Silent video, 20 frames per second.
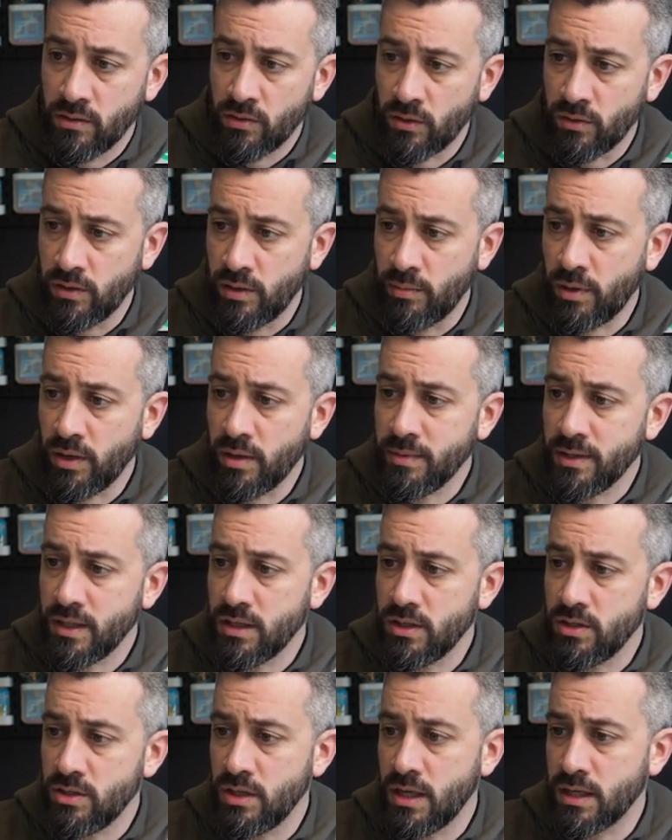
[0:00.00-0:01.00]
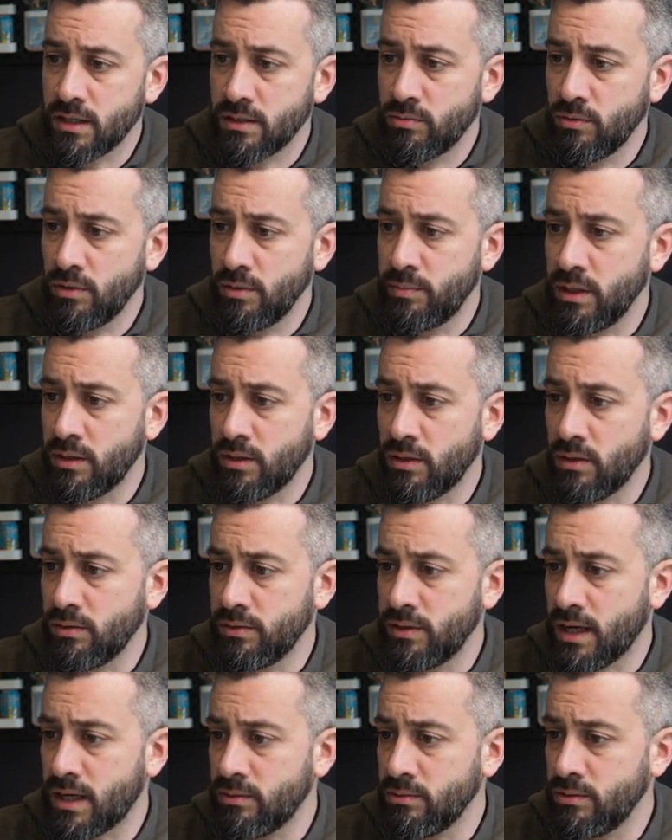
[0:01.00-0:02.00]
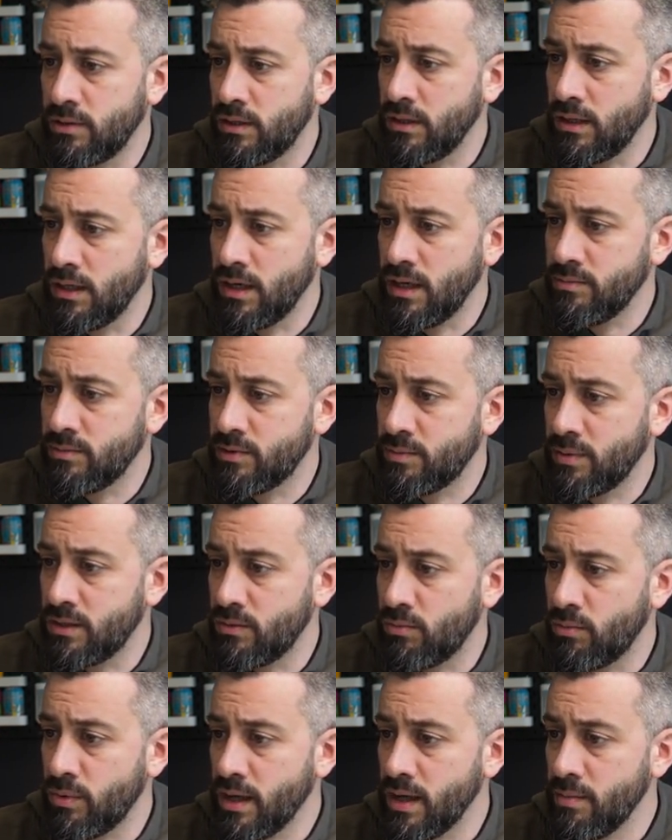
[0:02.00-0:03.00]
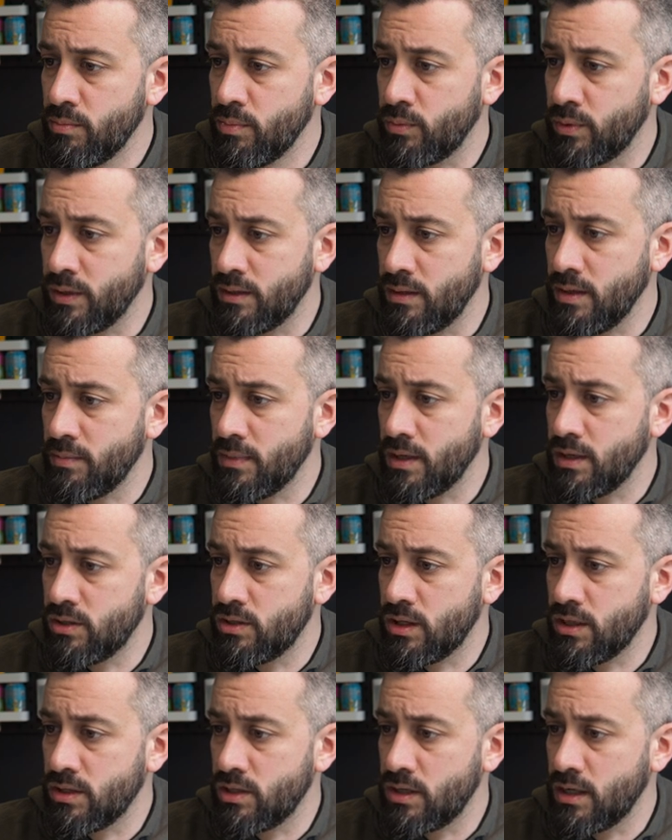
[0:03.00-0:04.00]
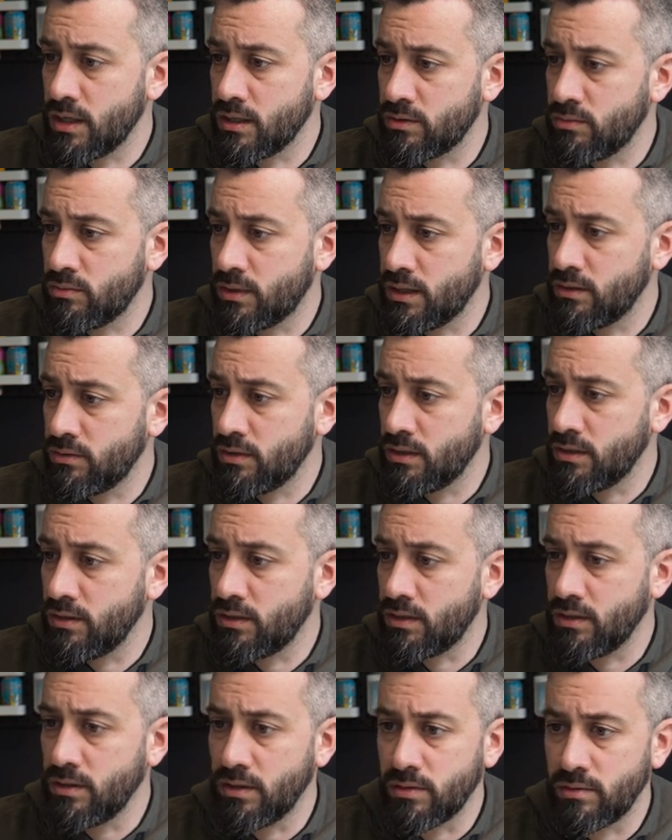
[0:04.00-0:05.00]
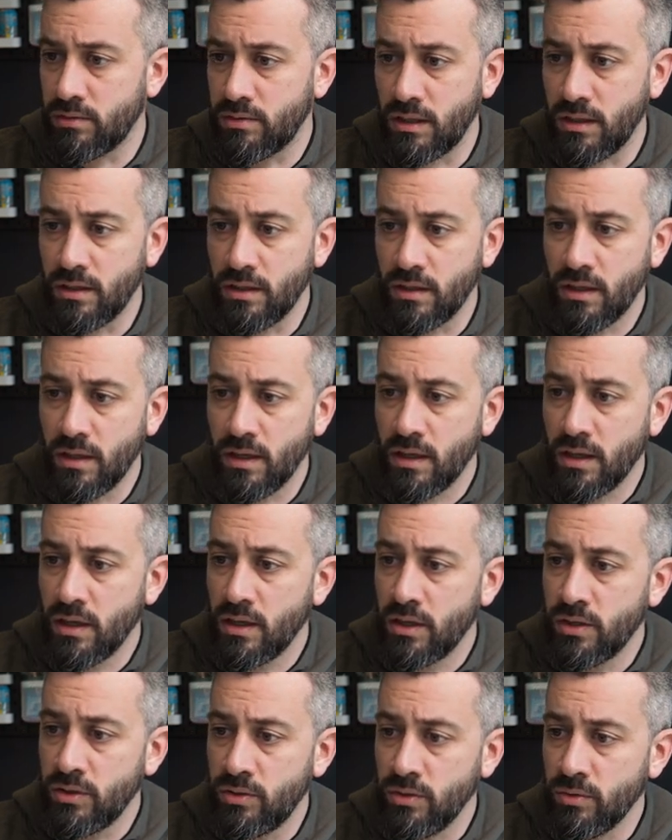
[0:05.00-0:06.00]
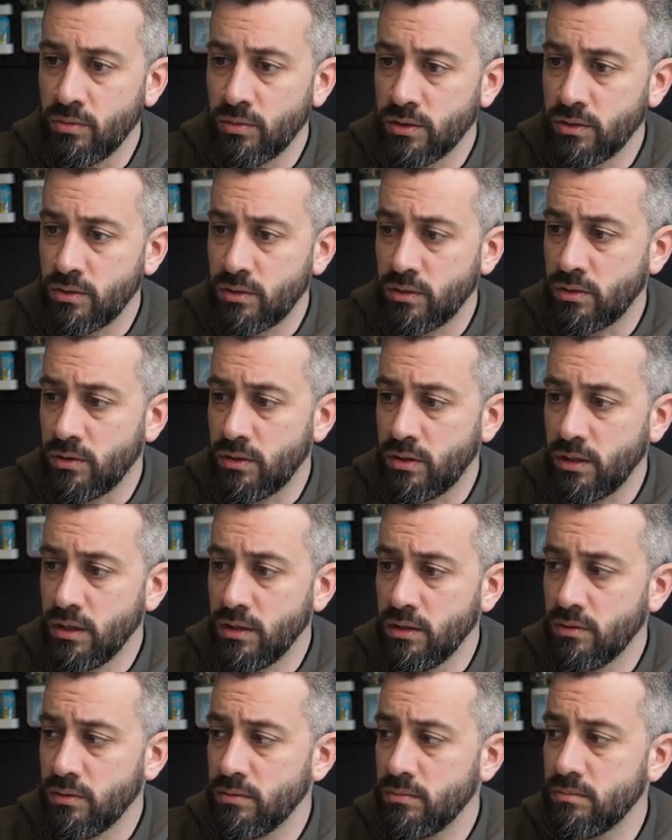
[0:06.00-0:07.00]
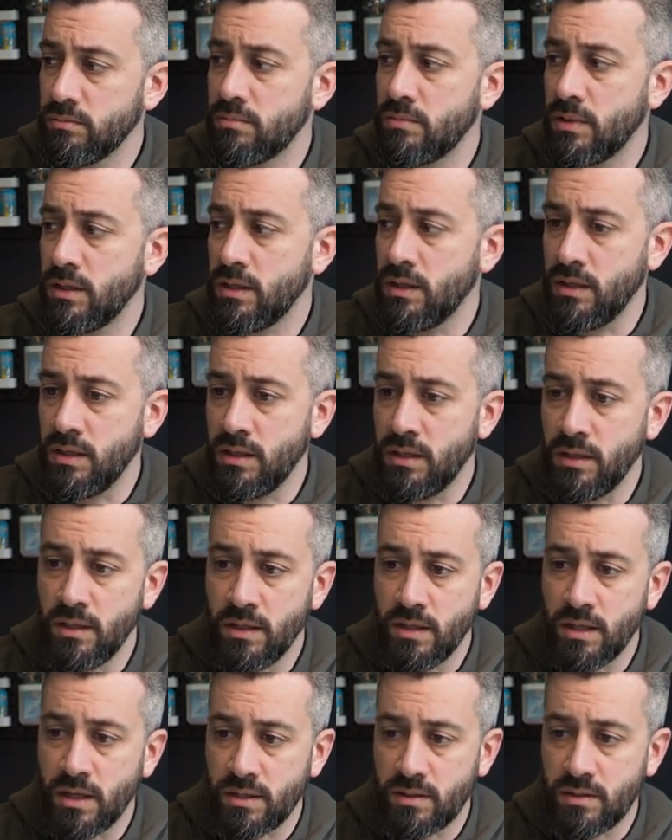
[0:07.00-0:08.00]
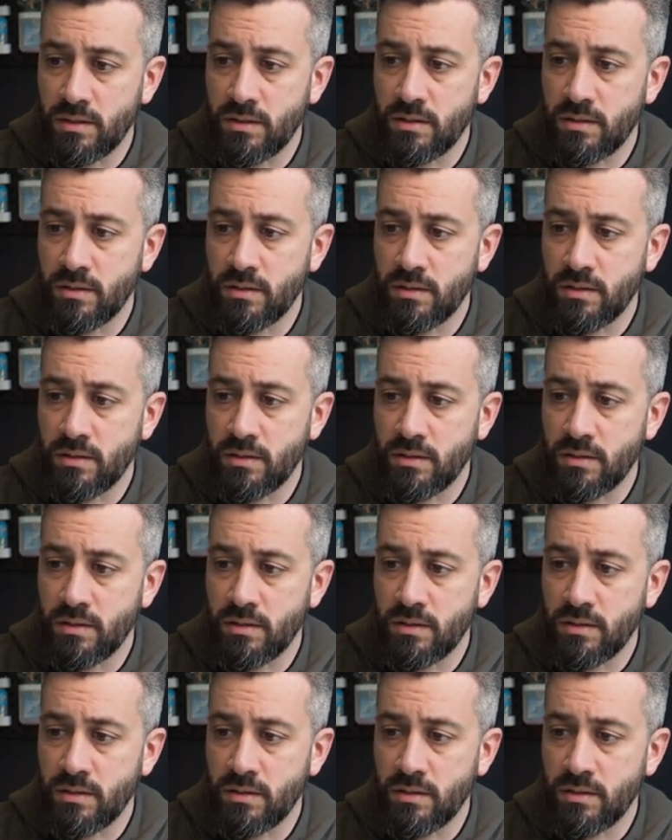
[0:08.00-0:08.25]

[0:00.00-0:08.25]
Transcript: So deployment Nginx will be rolled out in namespace web with image Nginx one point twenty-three point three. Do you want to continue? Yes.